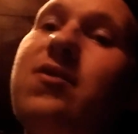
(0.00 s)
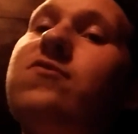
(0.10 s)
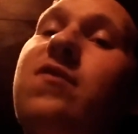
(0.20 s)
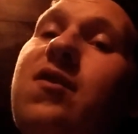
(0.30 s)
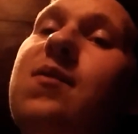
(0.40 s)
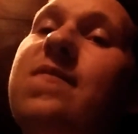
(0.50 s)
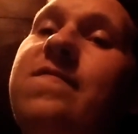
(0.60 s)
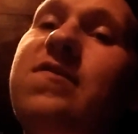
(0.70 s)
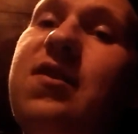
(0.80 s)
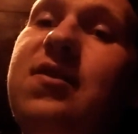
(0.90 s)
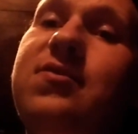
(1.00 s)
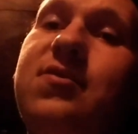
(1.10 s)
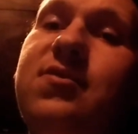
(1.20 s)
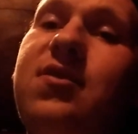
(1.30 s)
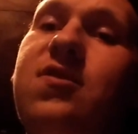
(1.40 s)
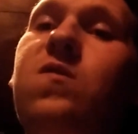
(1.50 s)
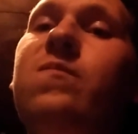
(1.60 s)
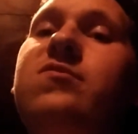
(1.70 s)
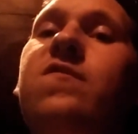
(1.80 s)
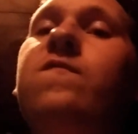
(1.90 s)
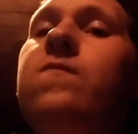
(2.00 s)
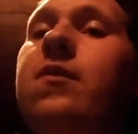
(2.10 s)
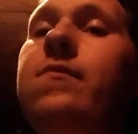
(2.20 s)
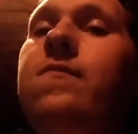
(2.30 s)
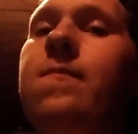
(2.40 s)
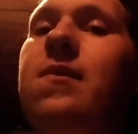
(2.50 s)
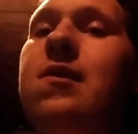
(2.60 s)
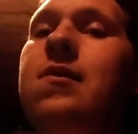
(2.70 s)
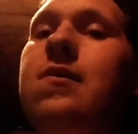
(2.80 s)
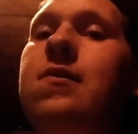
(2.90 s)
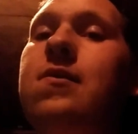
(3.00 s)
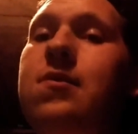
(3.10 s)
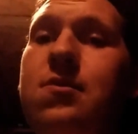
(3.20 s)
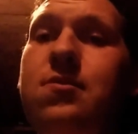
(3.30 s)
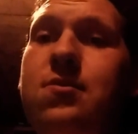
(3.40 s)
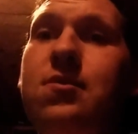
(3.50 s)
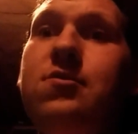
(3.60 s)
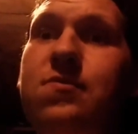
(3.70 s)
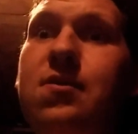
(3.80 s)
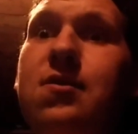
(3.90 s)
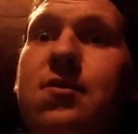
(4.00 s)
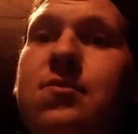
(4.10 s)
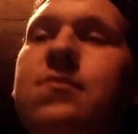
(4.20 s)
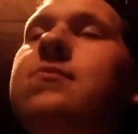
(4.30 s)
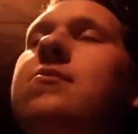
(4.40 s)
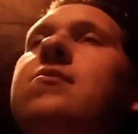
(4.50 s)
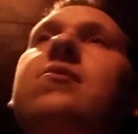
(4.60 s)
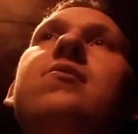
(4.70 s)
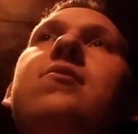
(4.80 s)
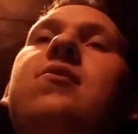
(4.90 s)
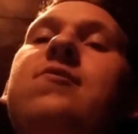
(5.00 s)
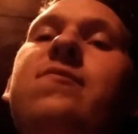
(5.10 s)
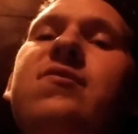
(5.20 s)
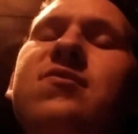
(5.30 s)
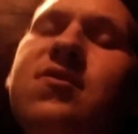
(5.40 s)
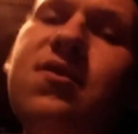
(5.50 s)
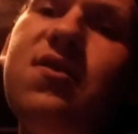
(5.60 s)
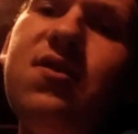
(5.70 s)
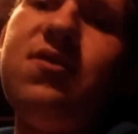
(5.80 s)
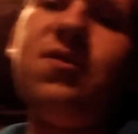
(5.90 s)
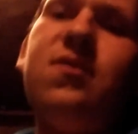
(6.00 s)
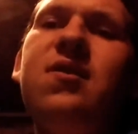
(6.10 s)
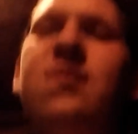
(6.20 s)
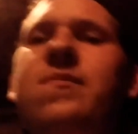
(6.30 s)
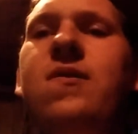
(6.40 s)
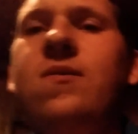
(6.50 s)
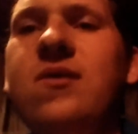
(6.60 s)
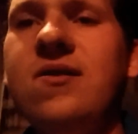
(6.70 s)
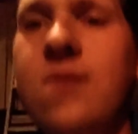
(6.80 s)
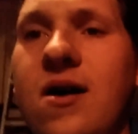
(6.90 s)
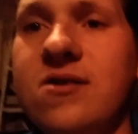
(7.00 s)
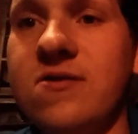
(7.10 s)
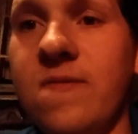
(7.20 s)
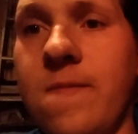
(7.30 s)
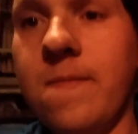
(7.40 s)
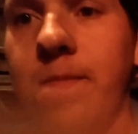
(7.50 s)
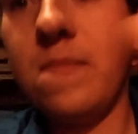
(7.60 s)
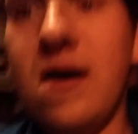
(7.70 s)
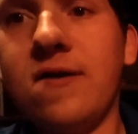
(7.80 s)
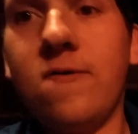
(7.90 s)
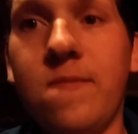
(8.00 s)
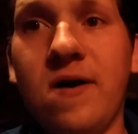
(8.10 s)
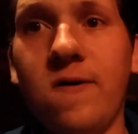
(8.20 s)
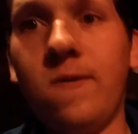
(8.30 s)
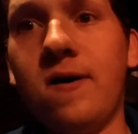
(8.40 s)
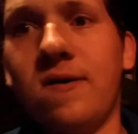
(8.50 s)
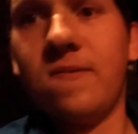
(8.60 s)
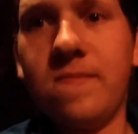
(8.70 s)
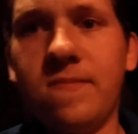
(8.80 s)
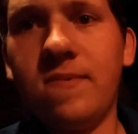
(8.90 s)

That's right, I live in Kansas and I call myself a rebel. That's right. Anyways, they're thinking about legalizing medical marijuana.